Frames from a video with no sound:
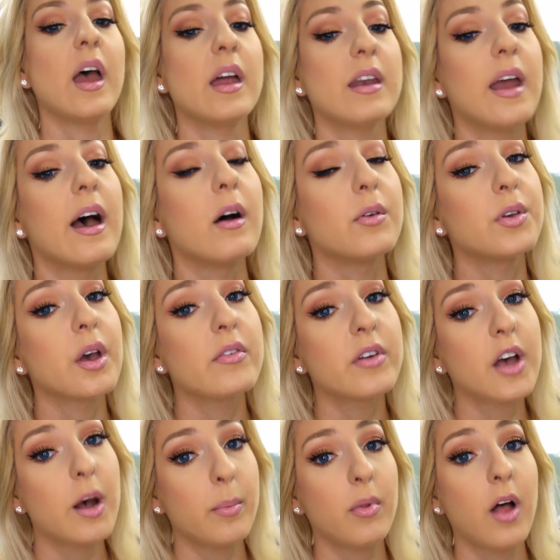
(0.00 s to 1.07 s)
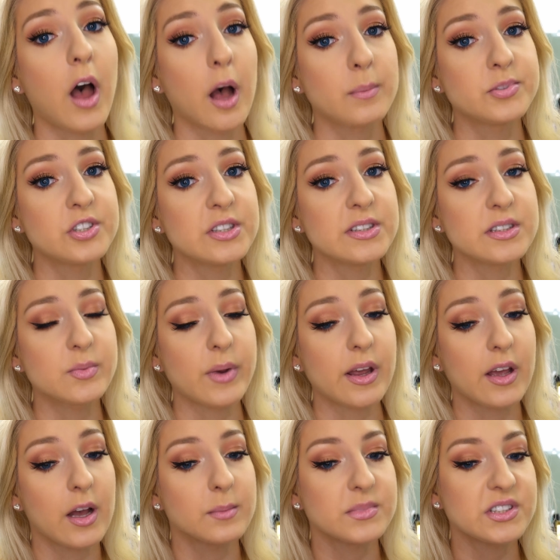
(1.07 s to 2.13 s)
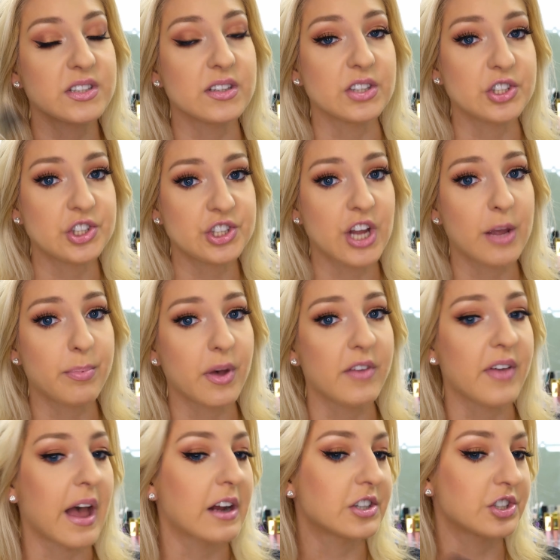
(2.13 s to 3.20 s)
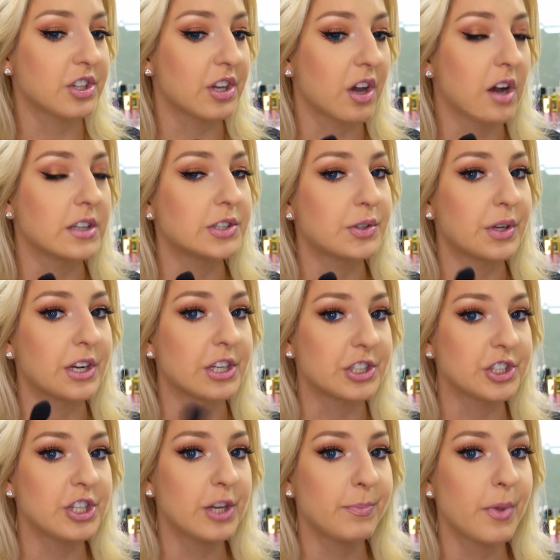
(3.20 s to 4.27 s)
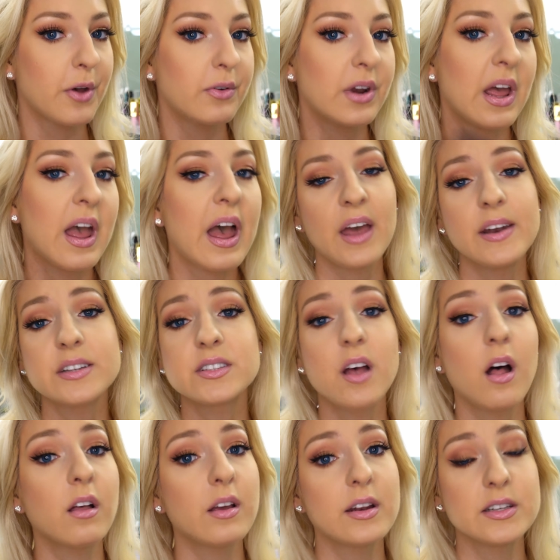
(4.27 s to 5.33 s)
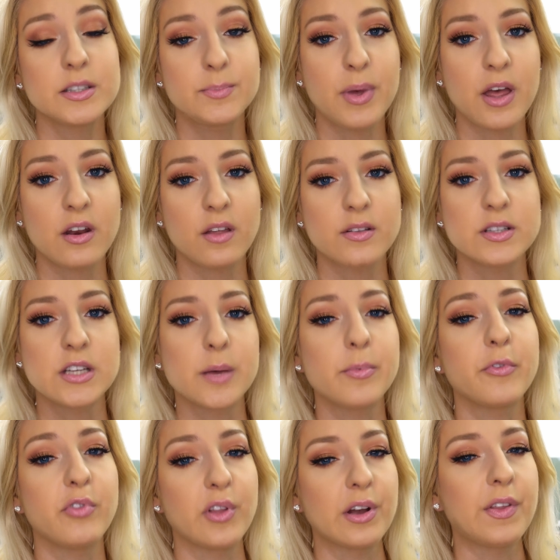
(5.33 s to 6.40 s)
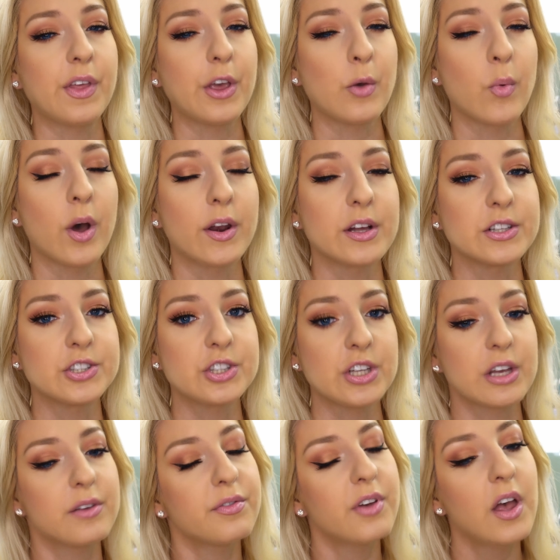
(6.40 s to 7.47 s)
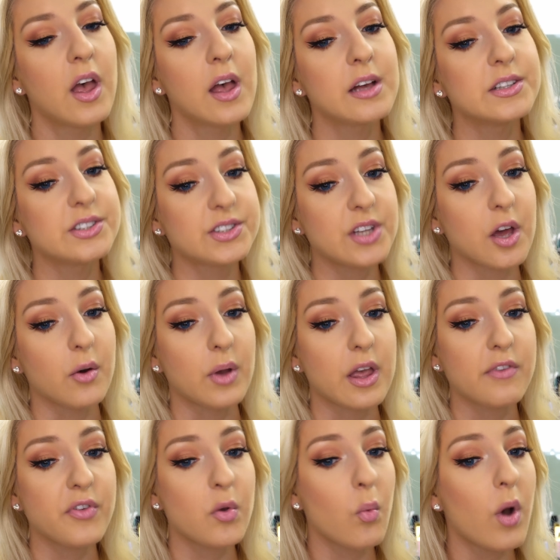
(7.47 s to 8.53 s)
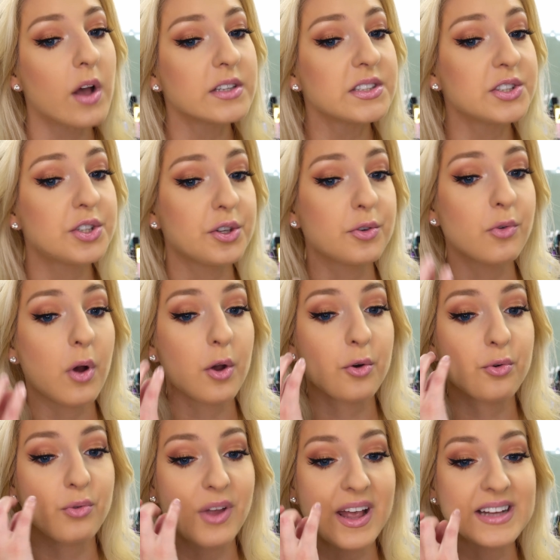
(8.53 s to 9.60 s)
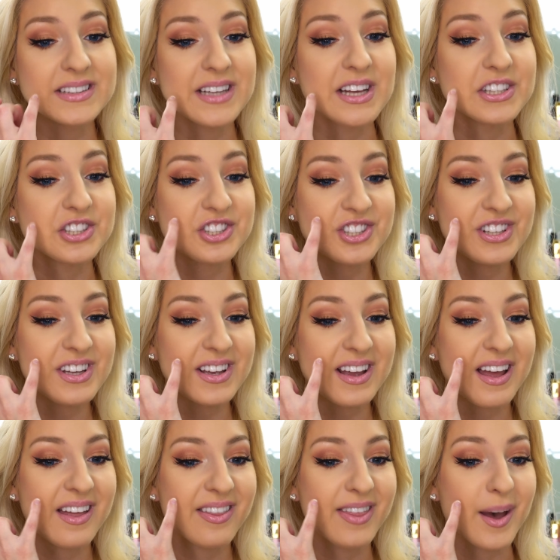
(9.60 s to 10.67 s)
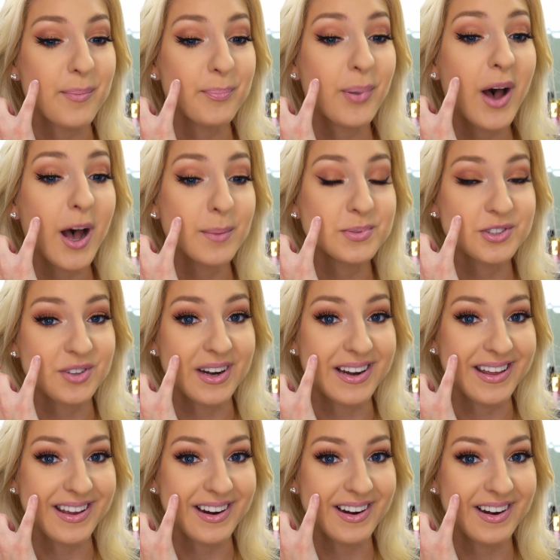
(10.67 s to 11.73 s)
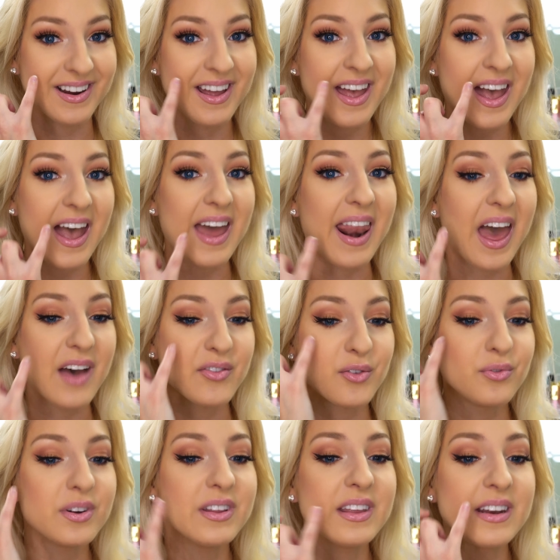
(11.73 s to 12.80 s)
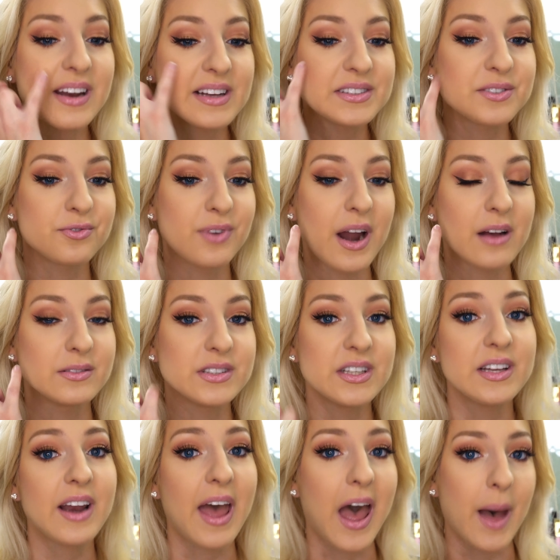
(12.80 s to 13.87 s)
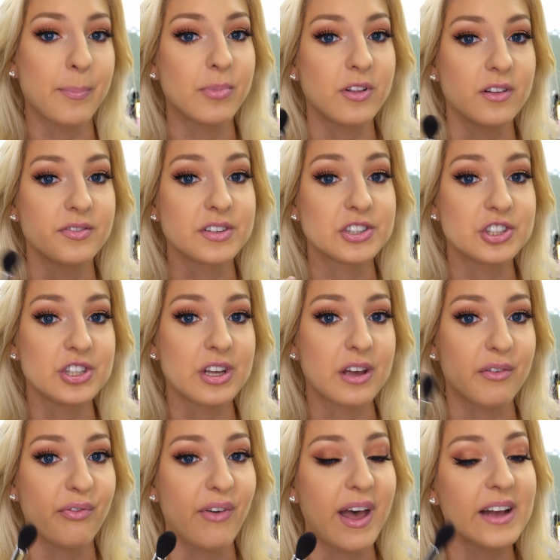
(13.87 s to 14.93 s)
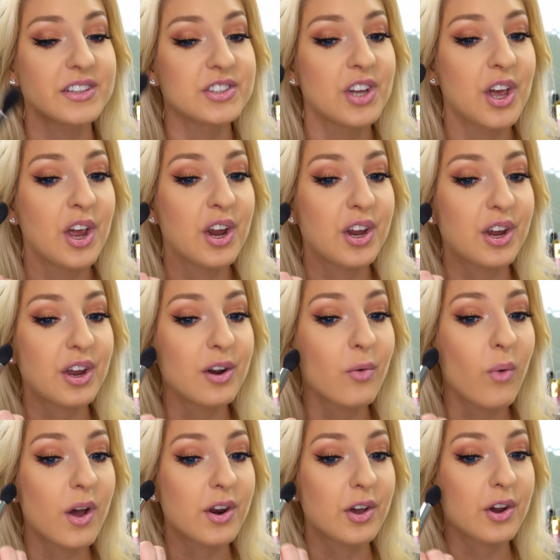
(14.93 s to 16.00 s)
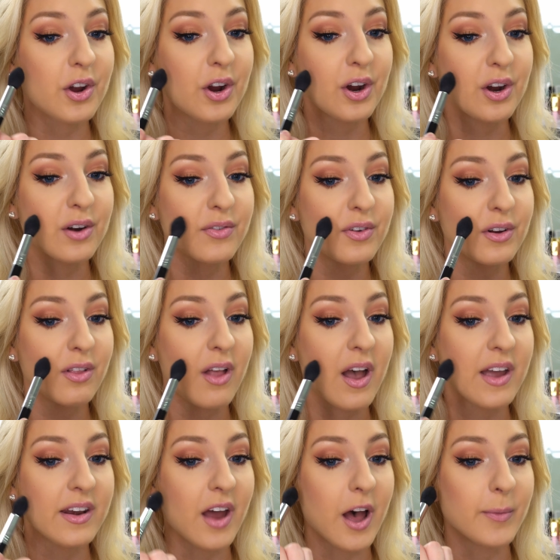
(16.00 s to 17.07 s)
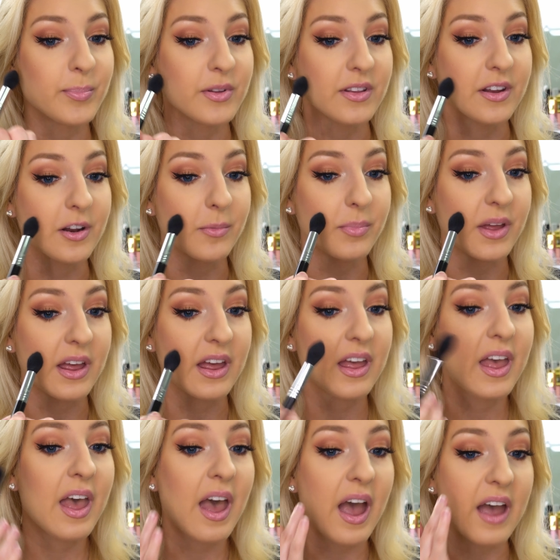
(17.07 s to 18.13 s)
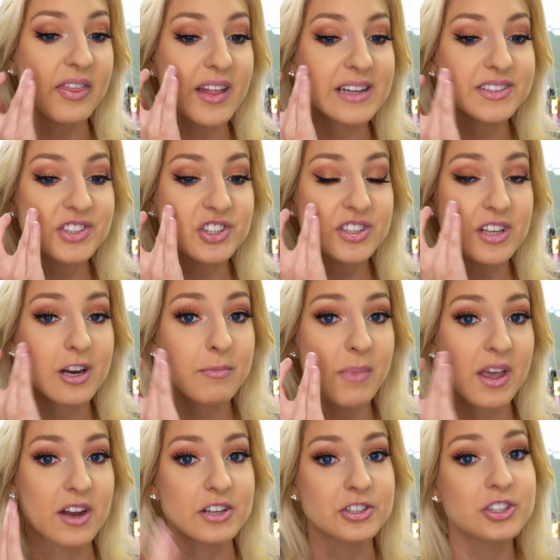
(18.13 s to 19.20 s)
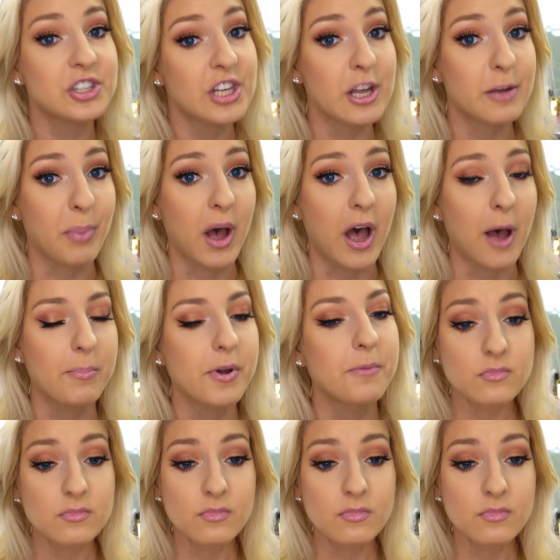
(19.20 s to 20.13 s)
And now you have a couple options when it comes to the shape of actually contouring your cheekbone, and it's all going to depend on the type of look that you want to achieve. So if you want to create a cheek that pops right here and have a really nice rounded apple of the cheek effect, you're going to want to curve your line up a little bit, and that's just going to make your cheek pop.